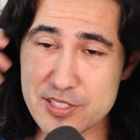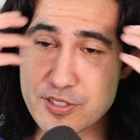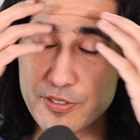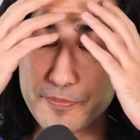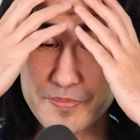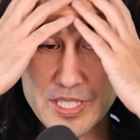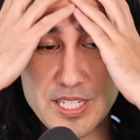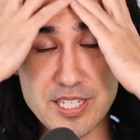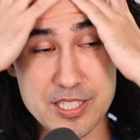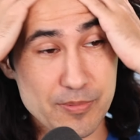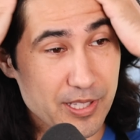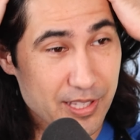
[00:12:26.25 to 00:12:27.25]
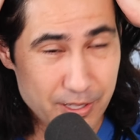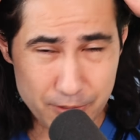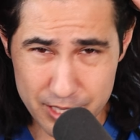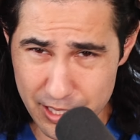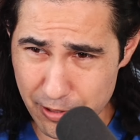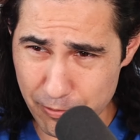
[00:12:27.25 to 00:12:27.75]
So you might think,
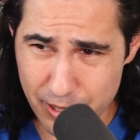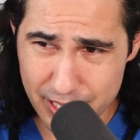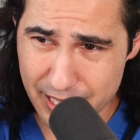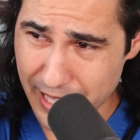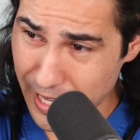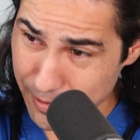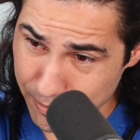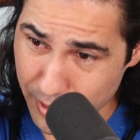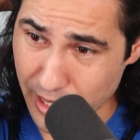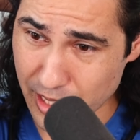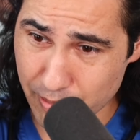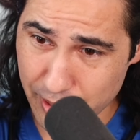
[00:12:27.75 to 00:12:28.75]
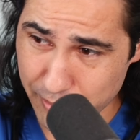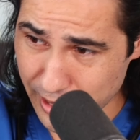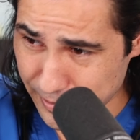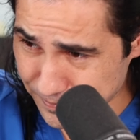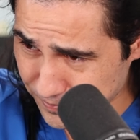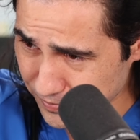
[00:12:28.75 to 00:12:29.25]
what could that possibly be?